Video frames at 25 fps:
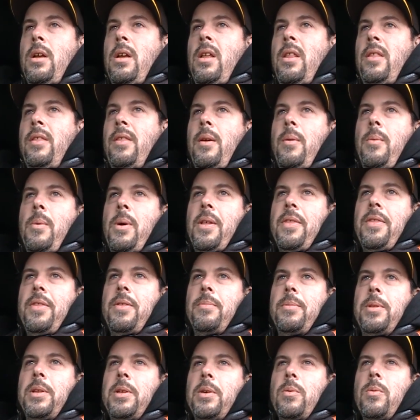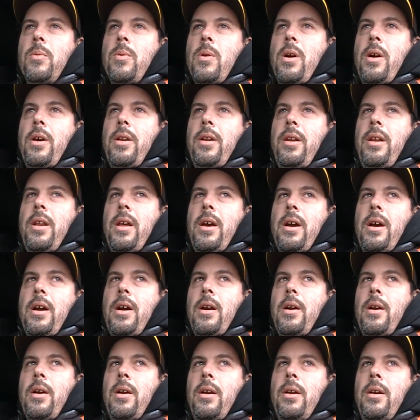They want them to run,
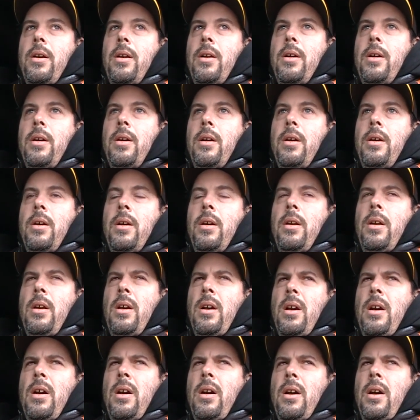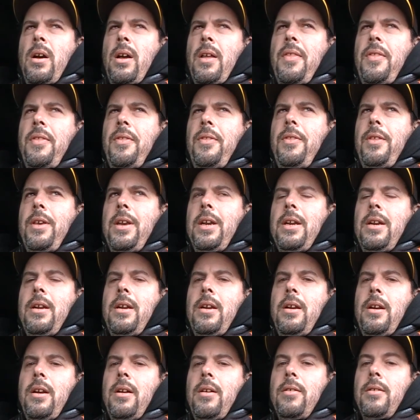I think
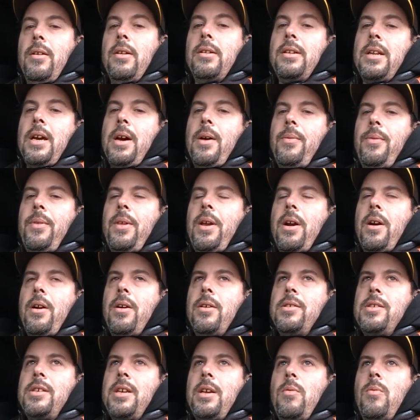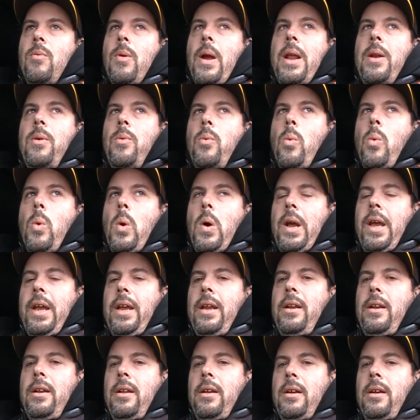down there it said red and white,